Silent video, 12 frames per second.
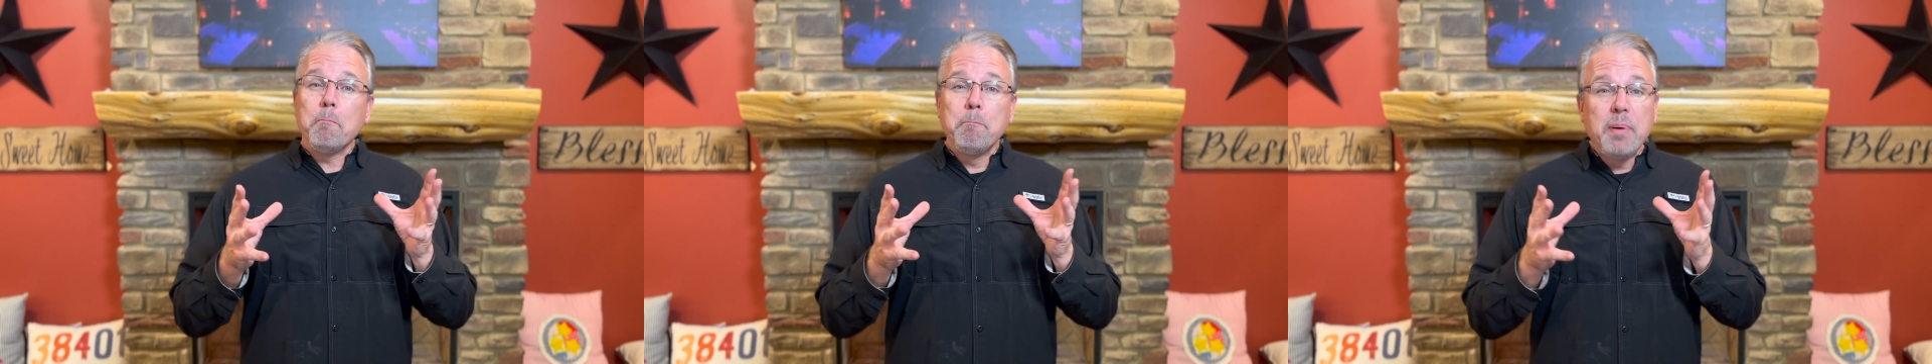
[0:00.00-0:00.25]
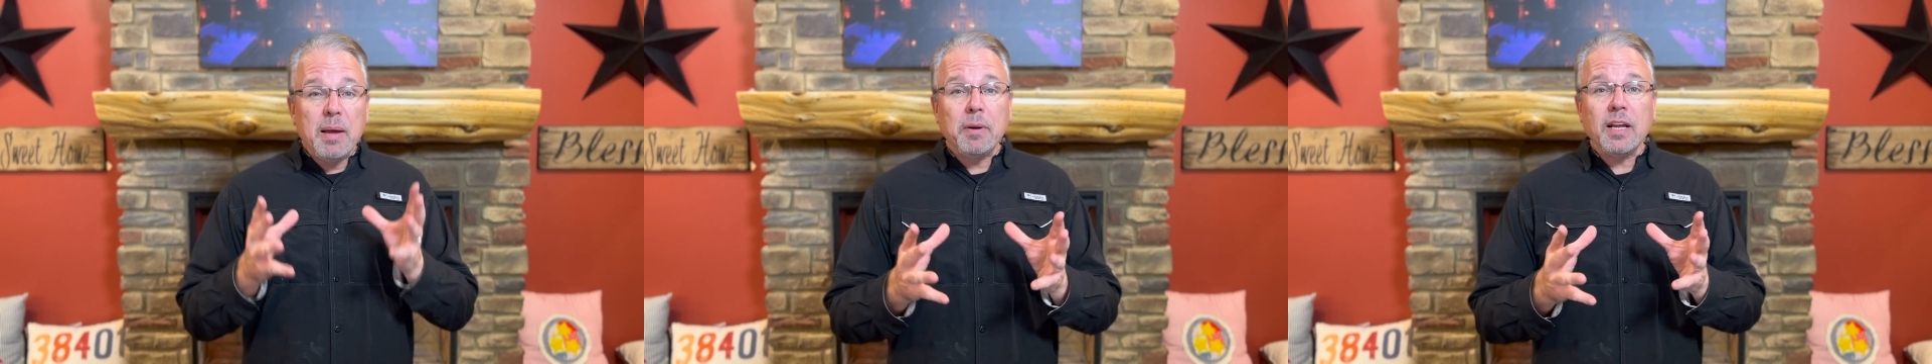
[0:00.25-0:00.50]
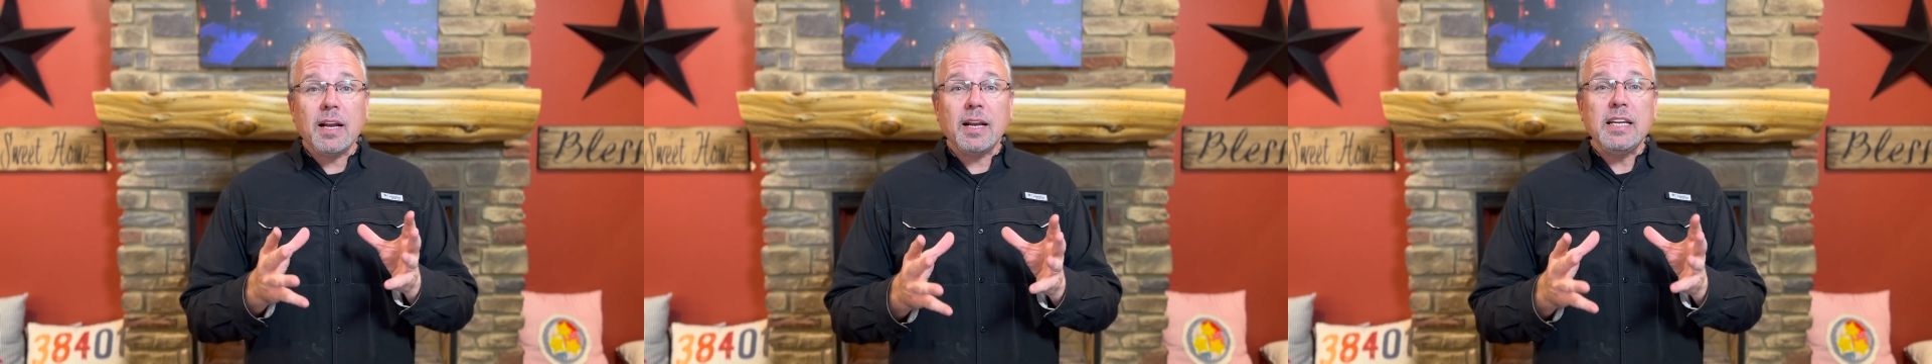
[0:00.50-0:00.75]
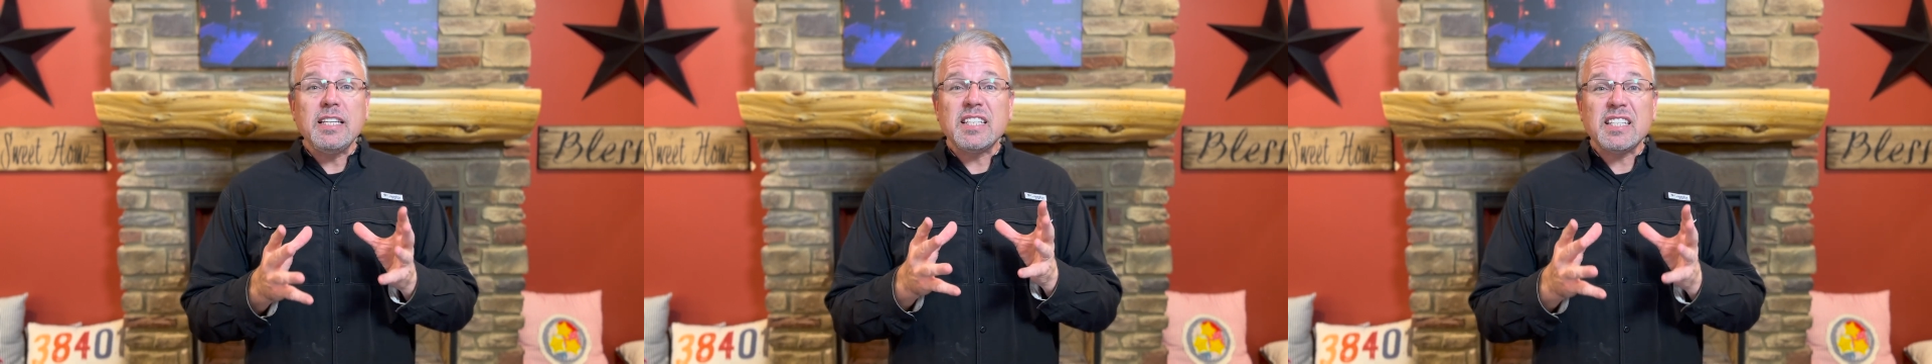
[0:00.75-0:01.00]

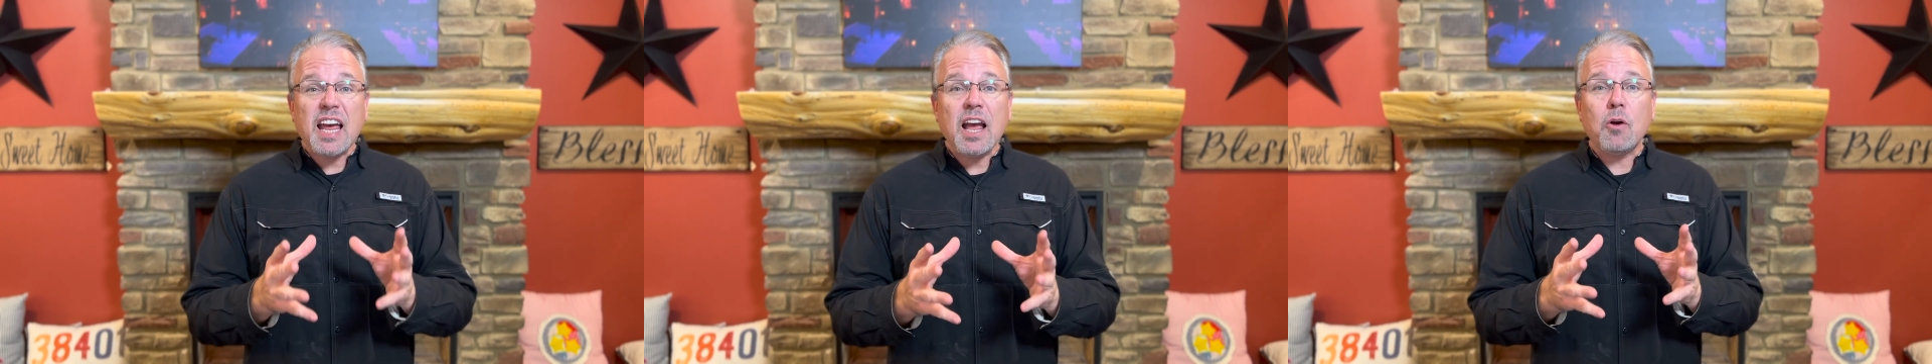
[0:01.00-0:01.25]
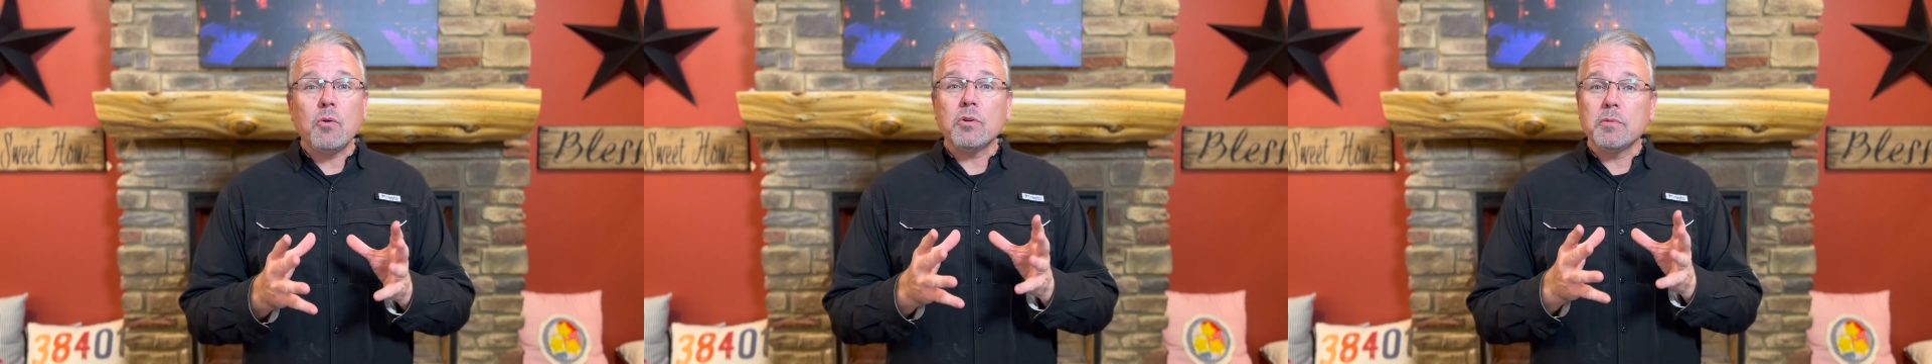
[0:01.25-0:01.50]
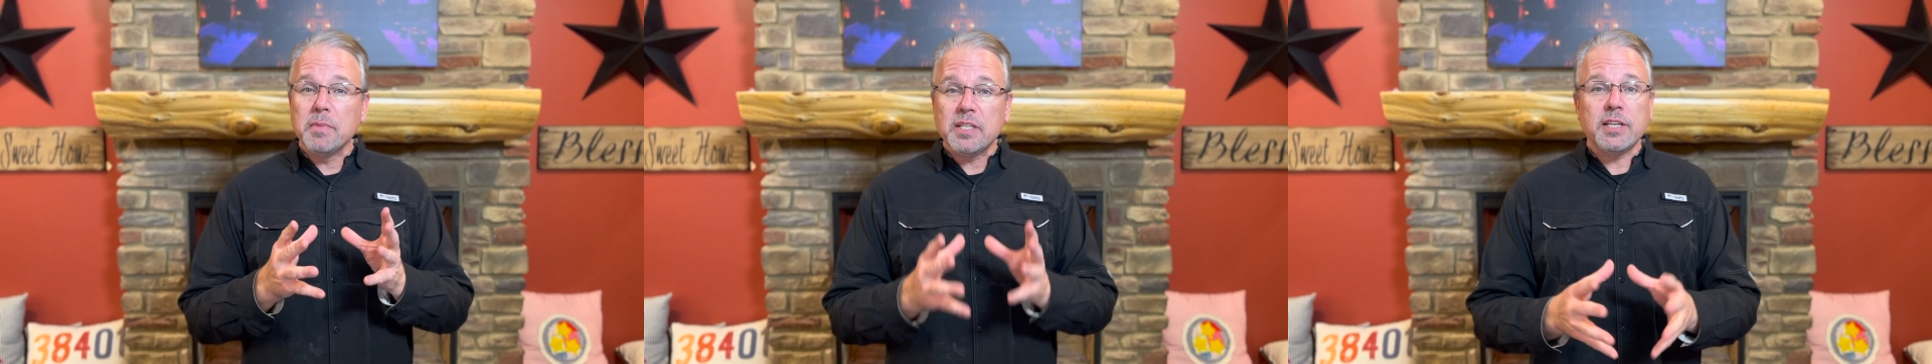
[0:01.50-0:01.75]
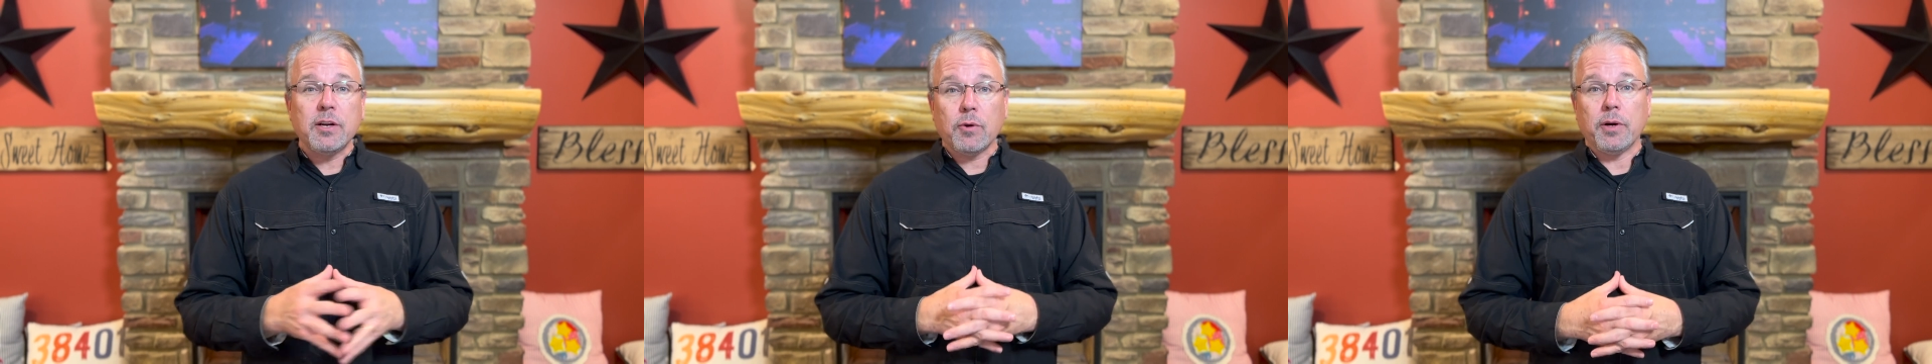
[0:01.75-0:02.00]
biblically sound
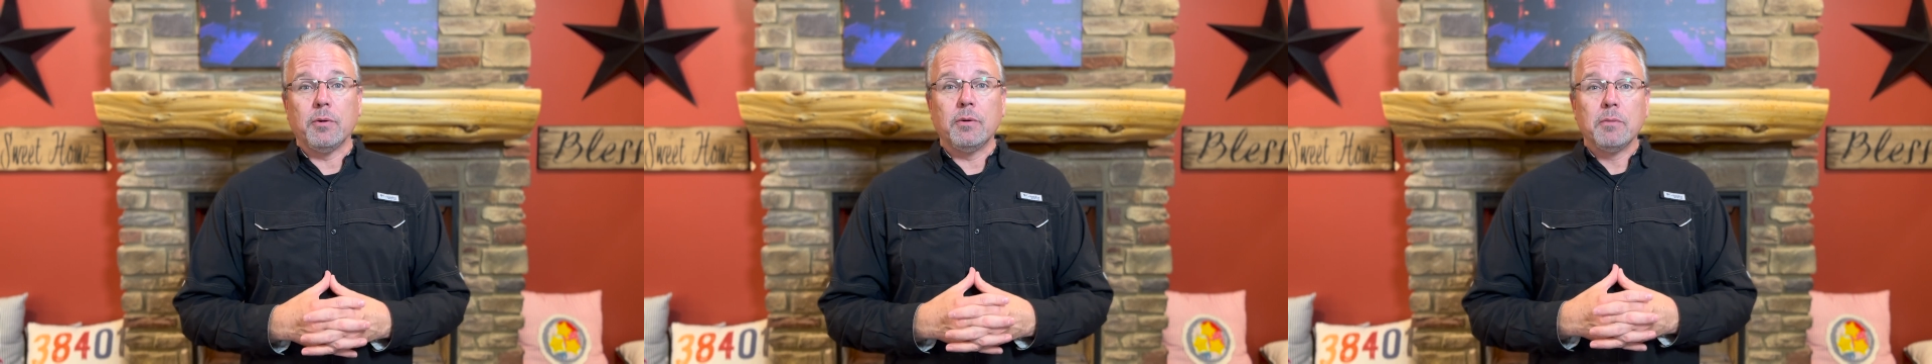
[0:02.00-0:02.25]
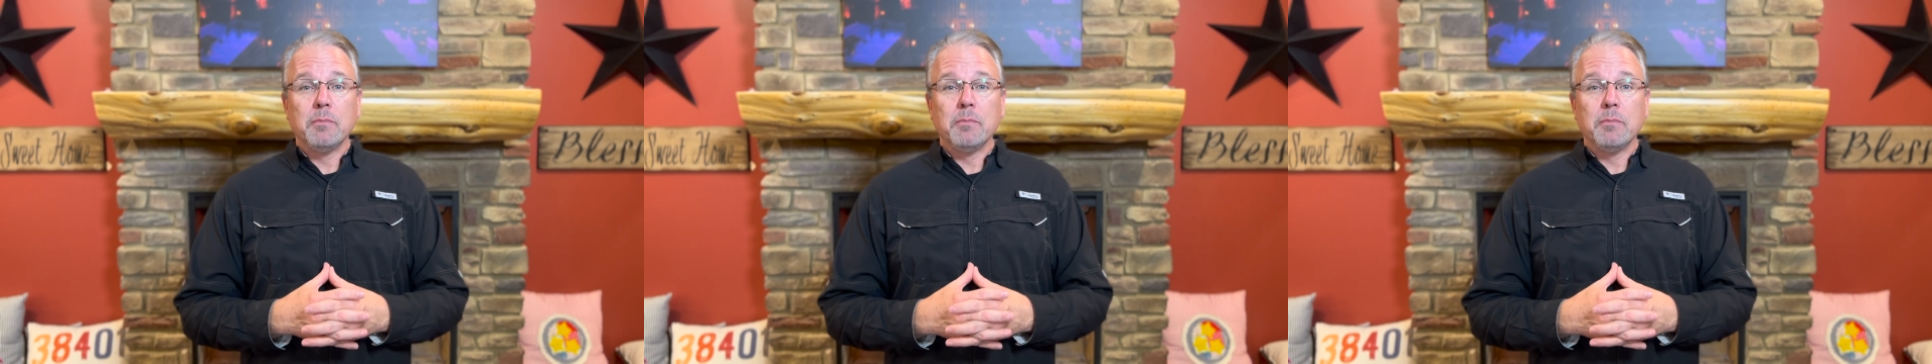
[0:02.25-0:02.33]
material